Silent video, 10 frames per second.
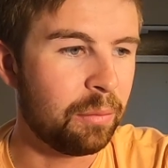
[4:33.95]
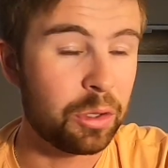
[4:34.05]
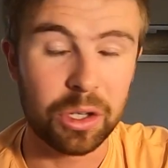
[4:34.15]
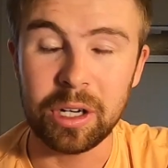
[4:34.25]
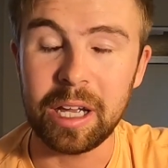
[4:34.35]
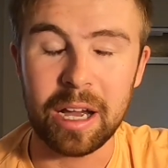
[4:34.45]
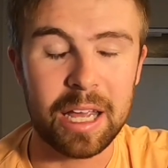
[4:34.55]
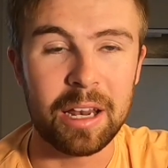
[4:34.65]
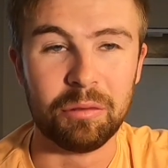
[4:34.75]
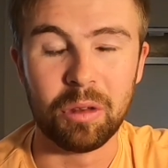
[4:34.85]
Missouri,
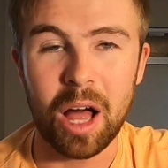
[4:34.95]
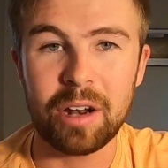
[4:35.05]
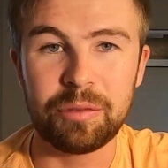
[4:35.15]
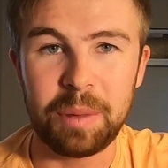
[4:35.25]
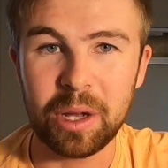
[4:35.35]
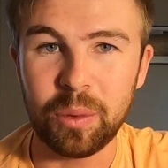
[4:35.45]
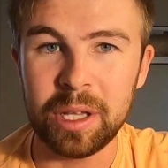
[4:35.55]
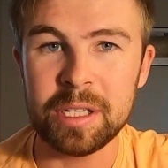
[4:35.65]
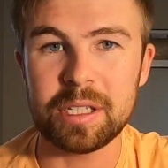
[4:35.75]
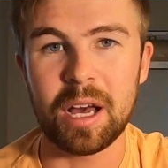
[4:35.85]
again, a lot of big
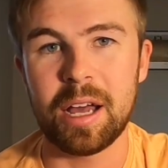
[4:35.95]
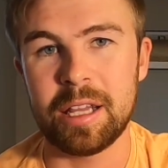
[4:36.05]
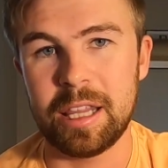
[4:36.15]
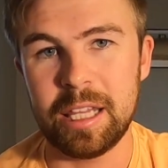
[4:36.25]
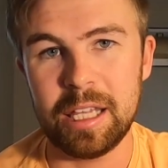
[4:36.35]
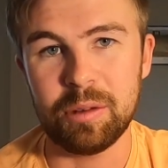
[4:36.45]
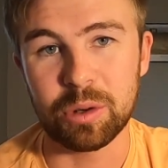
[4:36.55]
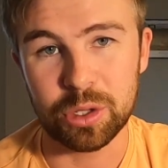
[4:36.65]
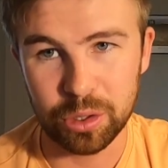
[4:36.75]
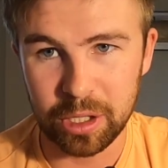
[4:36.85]
wins on the
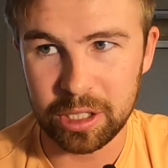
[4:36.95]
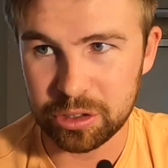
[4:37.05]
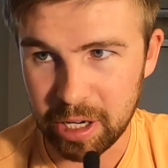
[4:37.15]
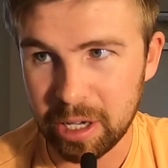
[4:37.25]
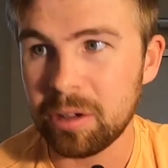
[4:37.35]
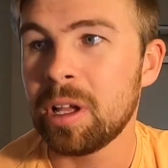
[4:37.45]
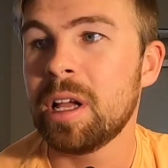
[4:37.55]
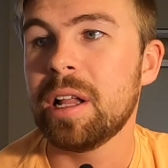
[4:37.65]
recruiting trail.